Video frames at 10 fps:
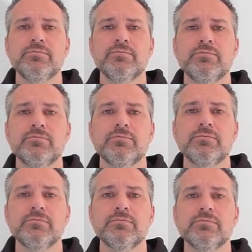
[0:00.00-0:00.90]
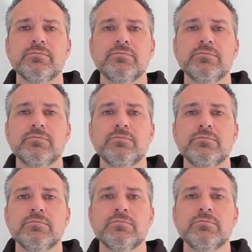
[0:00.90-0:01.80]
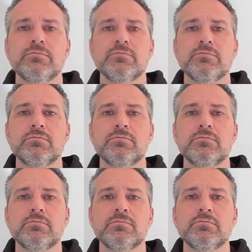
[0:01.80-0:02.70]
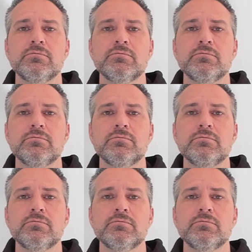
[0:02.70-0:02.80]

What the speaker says: (no one is talking)